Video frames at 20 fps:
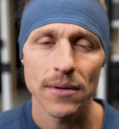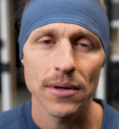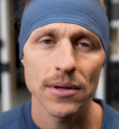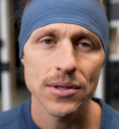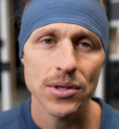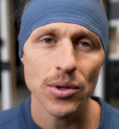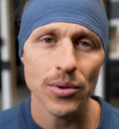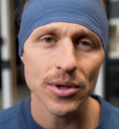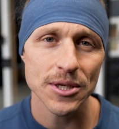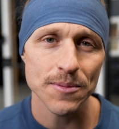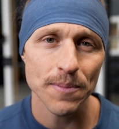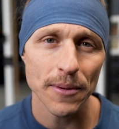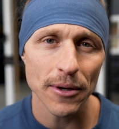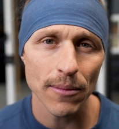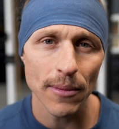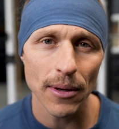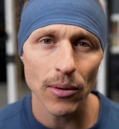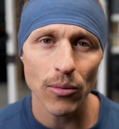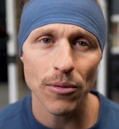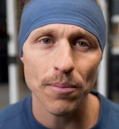So
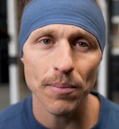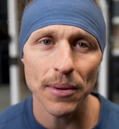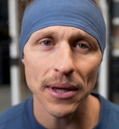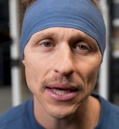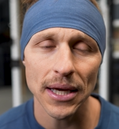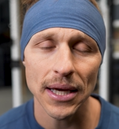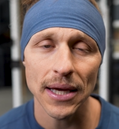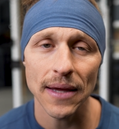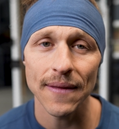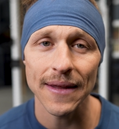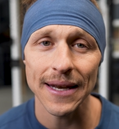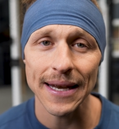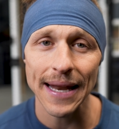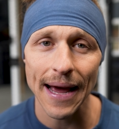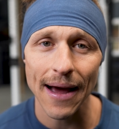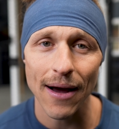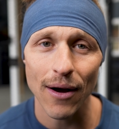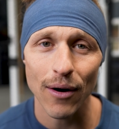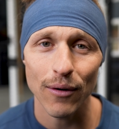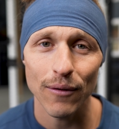experiment with being in the
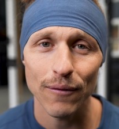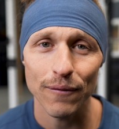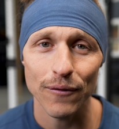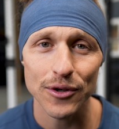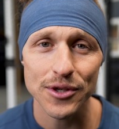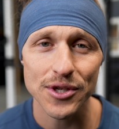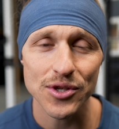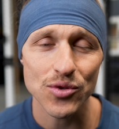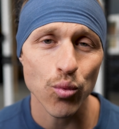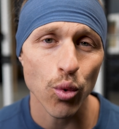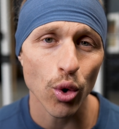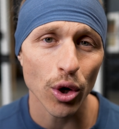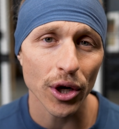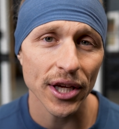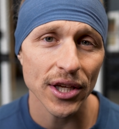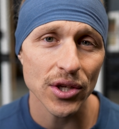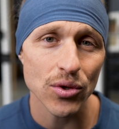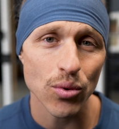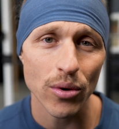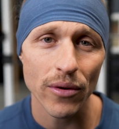now versus
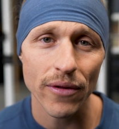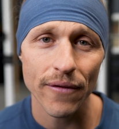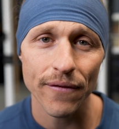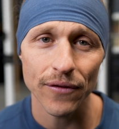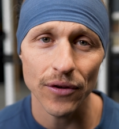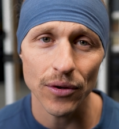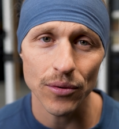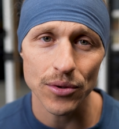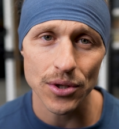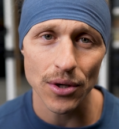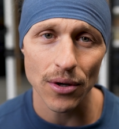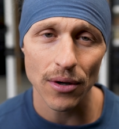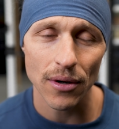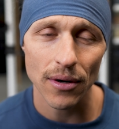working toward the future.